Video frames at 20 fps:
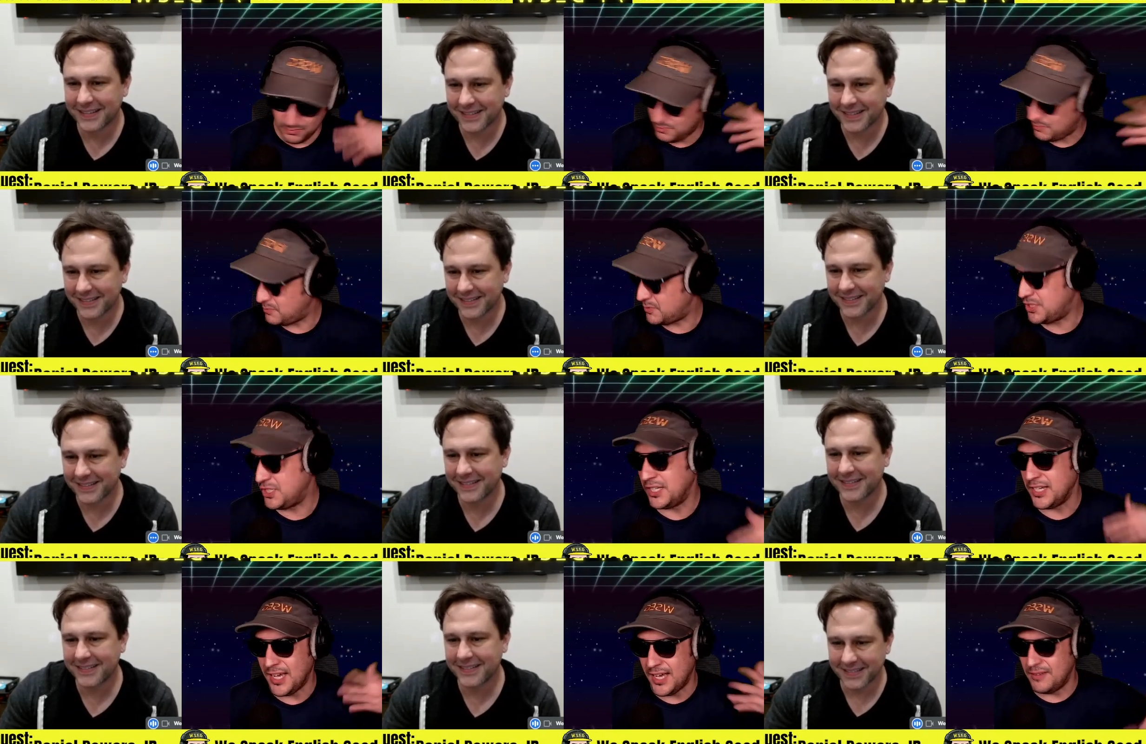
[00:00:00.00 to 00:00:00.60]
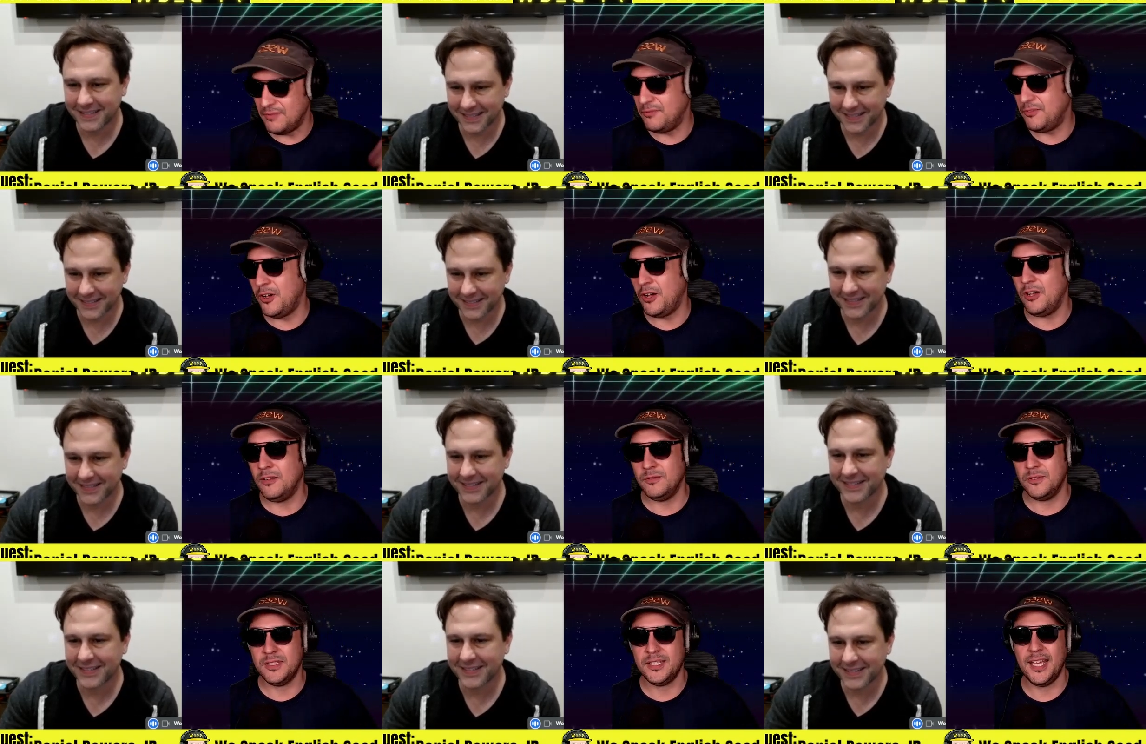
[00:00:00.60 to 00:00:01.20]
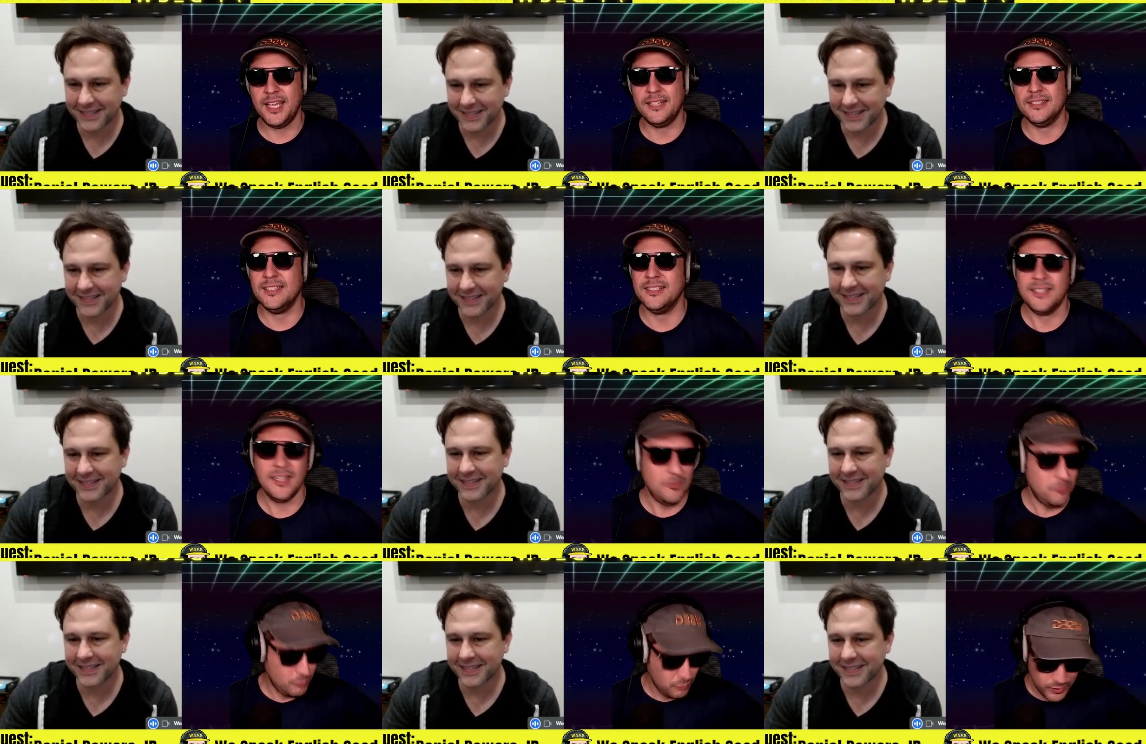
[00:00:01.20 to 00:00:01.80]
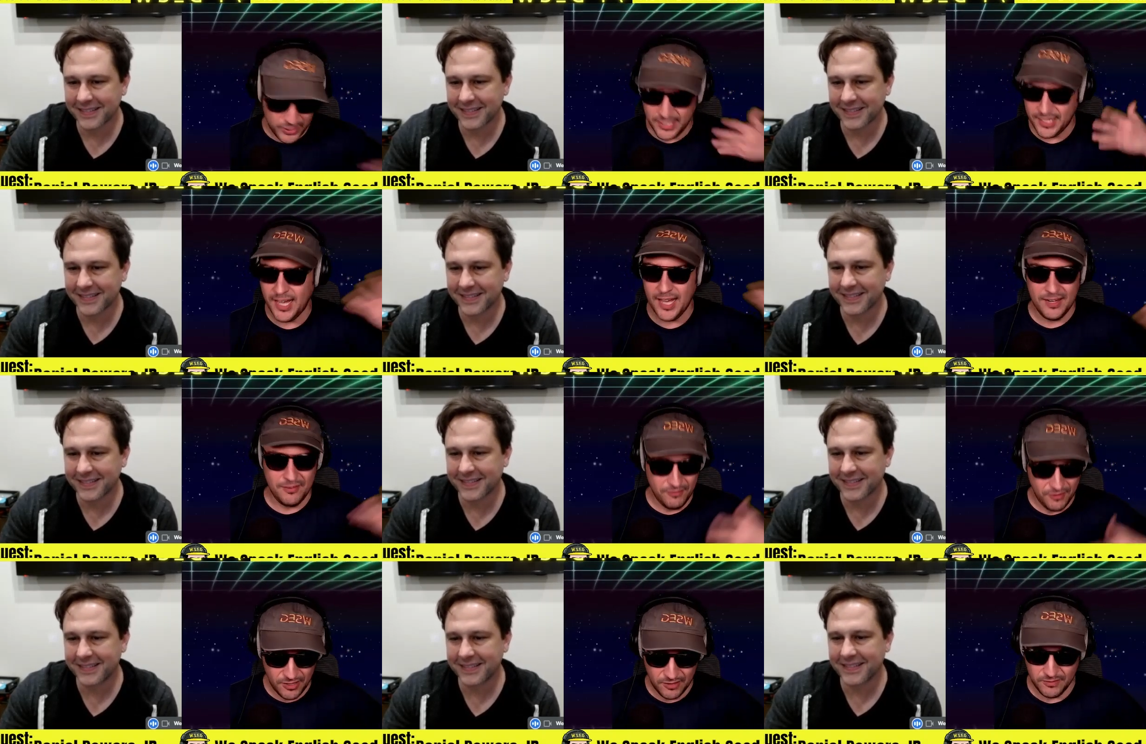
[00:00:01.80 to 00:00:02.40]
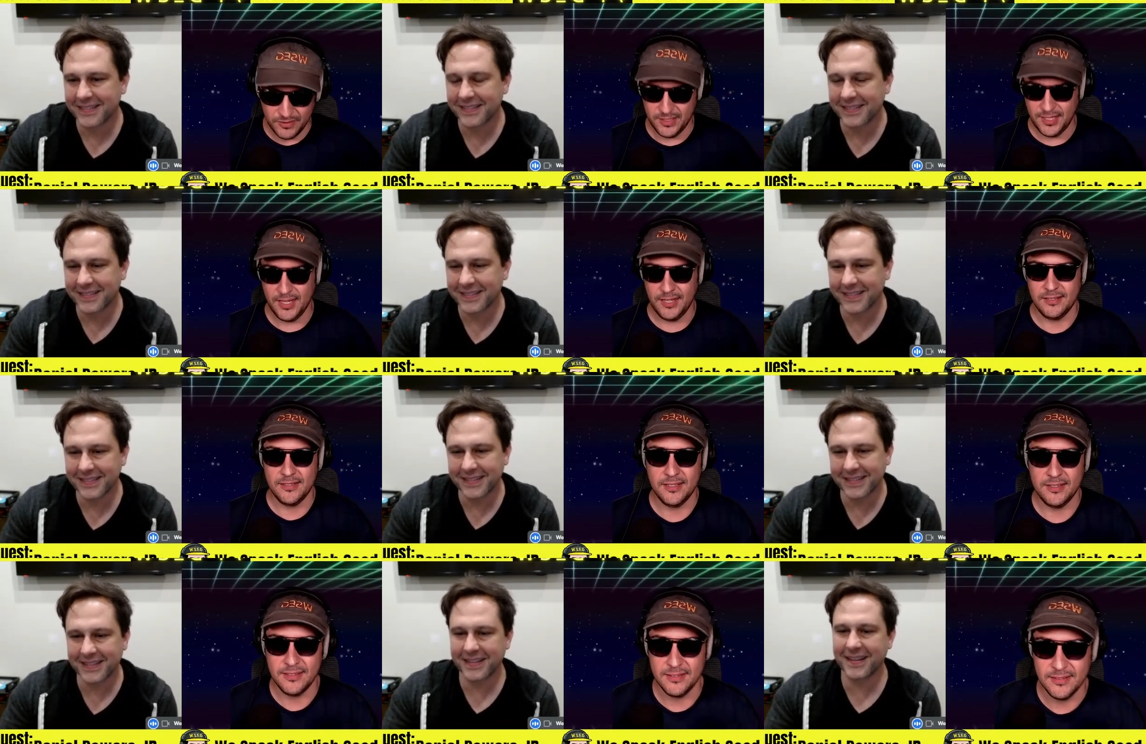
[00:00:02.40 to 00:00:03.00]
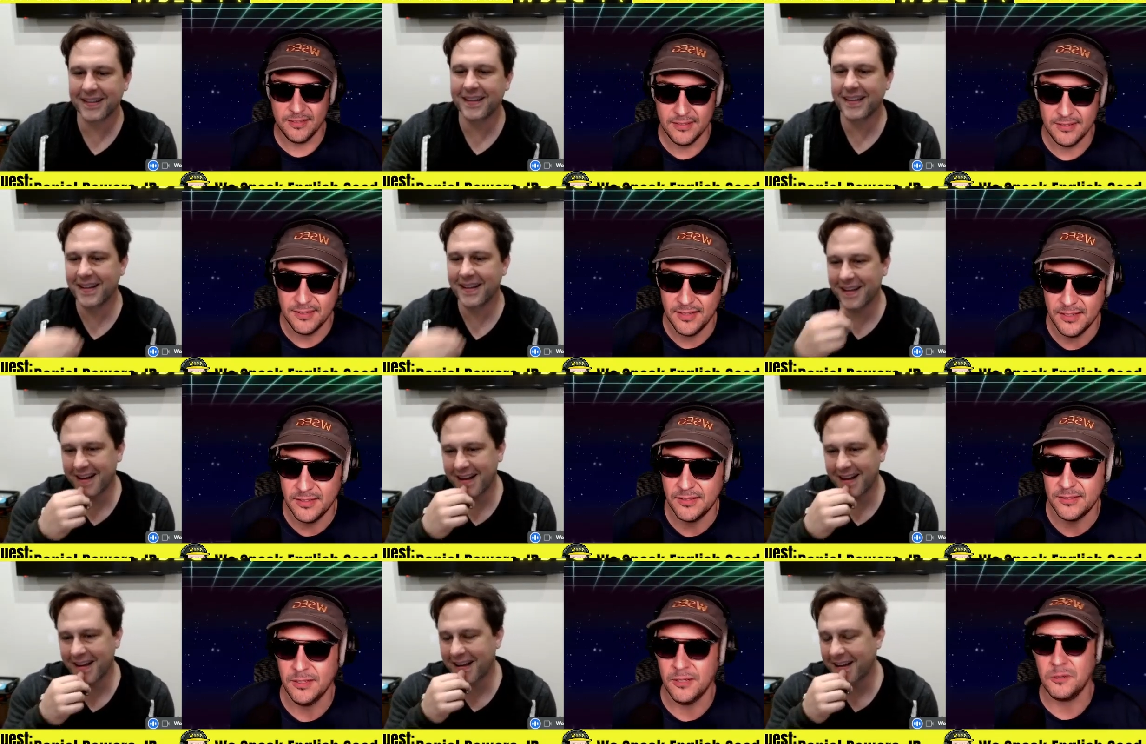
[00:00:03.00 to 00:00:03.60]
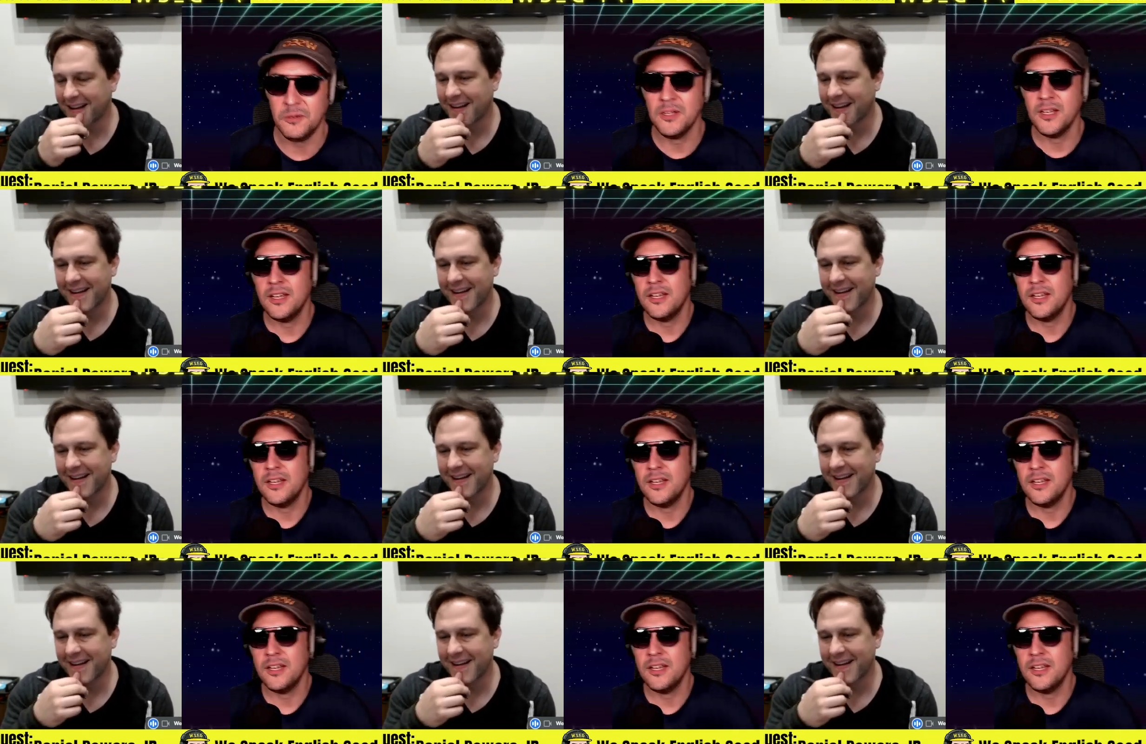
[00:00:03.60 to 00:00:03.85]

Speaker 1: she got involved with take lessons, and we got involved with take lessons and such. So. Uh-huh.